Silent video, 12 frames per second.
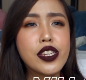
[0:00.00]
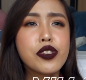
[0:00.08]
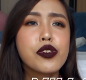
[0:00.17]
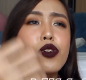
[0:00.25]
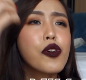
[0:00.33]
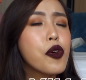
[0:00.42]

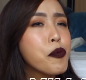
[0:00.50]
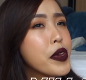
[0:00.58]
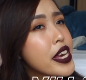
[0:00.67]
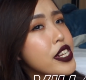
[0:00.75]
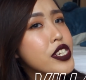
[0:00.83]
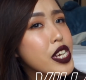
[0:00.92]
so
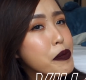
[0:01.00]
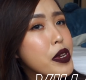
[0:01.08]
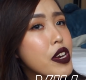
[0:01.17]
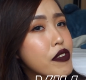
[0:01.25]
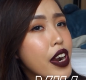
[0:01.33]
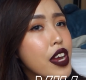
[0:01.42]
me and
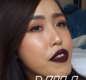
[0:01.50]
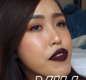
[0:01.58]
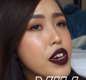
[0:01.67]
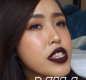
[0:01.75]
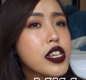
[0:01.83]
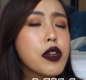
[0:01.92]
Jamie arrived
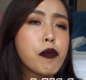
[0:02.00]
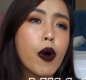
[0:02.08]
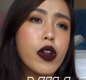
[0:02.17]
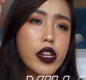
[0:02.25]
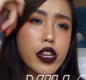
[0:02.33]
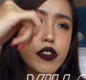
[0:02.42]
first in the
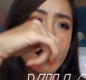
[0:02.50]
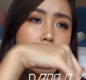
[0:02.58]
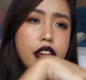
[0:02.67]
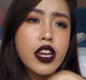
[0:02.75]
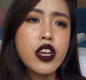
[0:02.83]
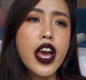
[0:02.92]
morning,
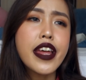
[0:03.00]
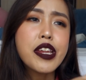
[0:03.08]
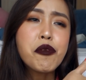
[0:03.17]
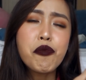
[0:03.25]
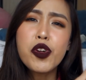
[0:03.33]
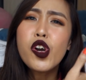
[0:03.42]
right? And
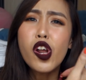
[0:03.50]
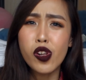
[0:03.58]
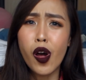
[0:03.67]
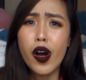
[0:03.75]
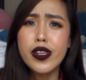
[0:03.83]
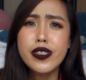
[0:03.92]
then we got
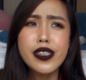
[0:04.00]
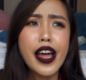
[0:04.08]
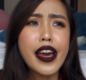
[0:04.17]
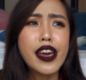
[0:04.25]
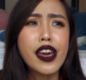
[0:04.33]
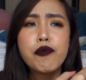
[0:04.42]
lost,
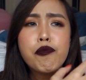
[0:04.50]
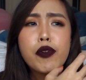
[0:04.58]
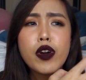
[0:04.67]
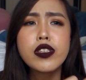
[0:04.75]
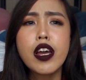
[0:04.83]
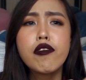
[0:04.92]
like,
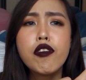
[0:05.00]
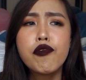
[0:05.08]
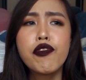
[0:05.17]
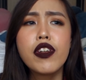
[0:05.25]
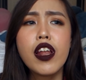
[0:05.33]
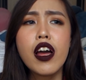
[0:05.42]
because our
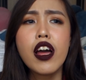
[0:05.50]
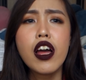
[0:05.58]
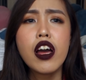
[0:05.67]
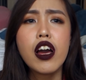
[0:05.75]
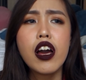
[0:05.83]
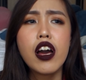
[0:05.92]

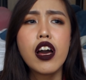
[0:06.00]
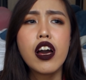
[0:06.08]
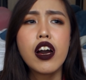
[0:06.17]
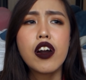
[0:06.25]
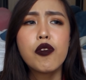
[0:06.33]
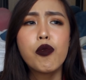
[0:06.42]
villa
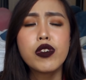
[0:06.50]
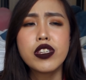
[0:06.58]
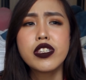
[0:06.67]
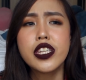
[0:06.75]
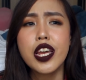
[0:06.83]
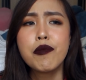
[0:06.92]
was the
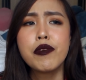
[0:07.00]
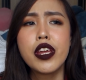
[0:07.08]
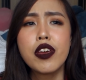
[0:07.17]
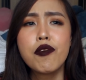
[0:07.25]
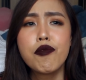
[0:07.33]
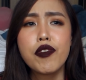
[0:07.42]
same
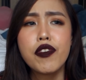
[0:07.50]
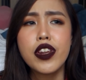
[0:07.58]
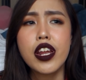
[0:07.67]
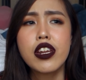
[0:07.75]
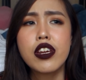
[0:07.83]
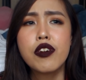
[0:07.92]
name with
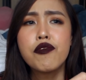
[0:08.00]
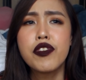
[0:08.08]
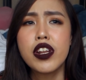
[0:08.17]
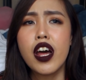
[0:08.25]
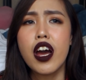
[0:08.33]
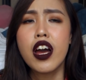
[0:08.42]
another
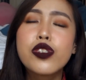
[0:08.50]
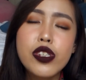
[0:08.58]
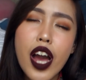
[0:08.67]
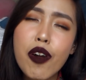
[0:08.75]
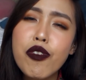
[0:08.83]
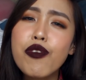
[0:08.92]
villa.
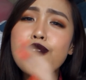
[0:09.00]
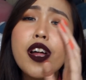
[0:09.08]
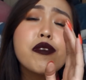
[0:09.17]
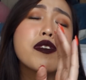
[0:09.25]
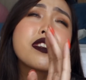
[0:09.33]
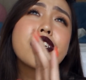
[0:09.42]
Our
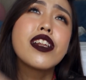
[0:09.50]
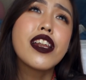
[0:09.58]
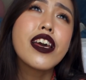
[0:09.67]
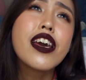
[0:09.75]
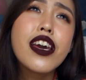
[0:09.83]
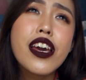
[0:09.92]
flight was
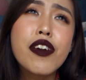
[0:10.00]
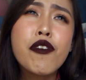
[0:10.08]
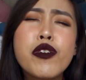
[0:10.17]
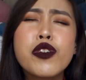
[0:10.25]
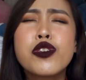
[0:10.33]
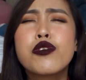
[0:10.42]
delayed.
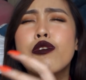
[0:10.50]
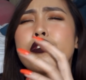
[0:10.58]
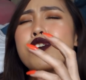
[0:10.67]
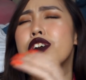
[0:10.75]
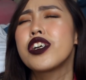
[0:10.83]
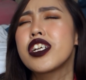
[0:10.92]
so
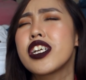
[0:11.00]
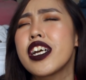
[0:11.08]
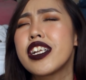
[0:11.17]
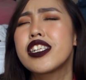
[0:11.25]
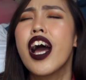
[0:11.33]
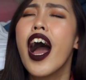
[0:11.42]
dirty
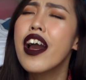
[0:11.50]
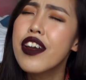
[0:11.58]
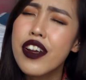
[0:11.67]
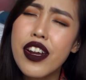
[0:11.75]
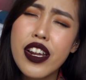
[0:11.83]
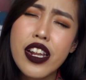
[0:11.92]
and
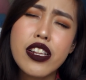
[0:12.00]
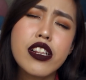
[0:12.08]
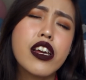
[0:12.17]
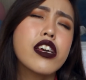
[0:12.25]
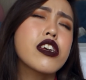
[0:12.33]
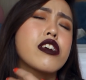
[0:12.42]
tired and
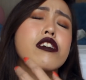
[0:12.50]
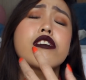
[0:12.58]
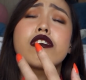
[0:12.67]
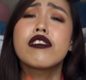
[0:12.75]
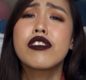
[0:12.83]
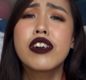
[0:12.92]
like, you
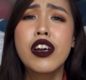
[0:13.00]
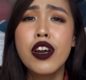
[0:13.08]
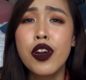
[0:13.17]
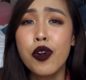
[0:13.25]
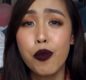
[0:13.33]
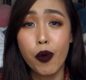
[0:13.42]
know,
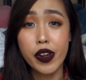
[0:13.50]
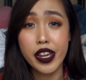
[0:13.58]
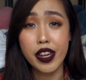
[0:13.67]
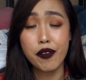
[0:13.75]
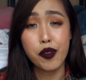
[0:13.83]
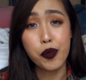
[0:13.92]

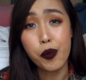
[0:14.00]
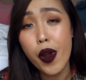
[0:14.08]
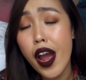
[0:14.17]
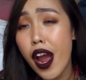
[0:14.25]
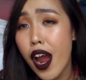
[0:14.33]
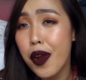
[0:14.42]
walking
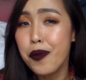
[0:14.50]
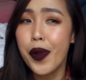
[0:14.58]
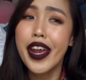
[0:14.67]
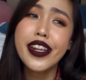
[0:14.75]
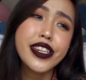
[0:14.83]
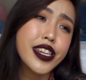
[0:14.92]
everywhere,
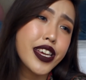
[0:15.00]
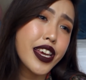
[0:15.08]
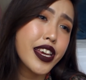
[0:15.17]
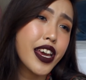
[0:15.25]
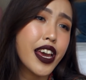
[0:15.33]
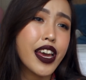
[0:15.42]

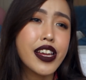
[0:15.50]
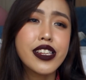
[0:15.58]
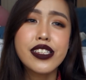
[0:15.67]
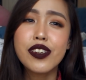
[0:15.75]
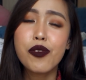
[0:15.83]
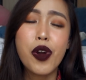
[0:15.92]
waiting,
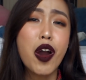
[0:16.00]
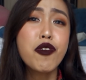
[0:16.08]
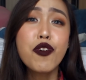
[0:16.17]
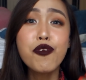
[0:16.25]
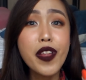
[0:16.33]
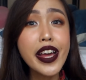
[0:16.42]
and
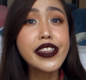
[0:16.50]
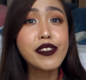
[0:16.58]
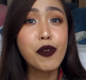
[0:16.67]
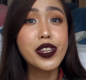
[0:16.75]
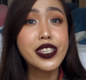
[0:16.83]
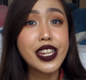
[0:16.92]
our
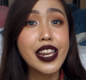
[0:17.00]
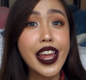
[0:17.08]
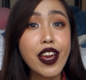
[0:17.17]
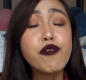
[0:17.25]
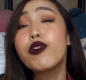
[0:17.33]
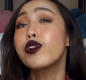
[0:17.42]
flight was
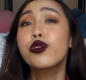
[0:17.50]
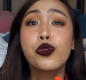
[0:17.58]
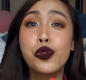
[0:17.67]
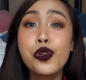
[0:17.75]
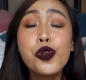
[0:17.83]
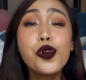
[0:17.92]
delayed for
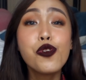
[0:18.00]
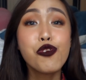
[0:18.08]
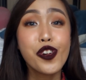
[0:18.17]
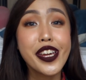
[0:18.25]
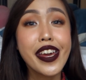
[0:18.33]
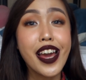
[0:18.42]
2
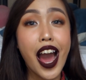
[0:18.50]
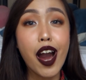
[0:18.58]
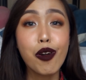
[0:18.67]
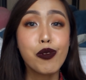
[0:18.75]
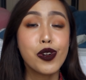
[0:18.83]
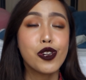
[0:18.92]
freaking
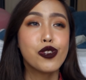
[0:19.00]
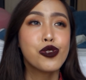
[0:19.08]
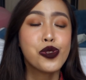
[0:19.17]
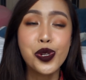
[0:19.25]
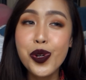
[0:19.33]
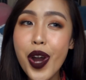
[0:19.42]
hours.
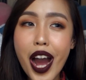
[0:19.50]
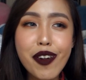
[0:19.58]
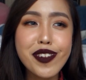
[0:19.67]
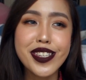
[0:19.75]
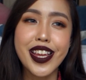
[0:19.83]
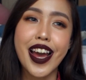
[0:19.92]
2
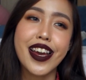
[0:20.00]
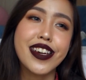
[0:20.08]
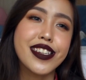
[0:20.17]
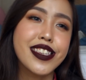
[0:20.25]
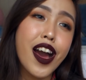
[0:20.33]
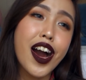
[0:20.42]
hours,
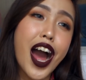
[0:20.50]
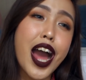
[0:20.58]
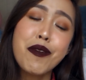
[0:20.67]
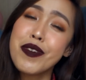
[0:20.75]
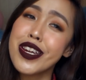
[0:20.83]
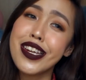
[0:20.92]
guys. I
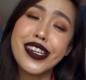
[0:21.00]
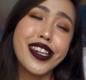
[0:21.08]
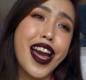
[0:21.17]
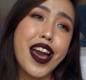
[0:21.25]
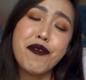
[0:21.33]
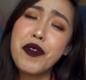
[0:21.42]
mean,
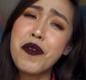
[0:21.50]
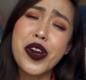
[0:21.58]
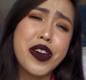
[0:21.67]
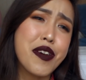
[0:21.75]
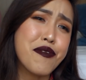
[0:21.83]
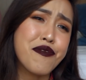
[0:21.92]
like, we woke
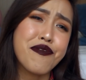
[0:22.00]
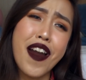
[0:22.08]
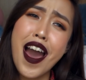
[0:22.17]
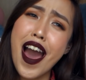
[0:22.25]
up at 5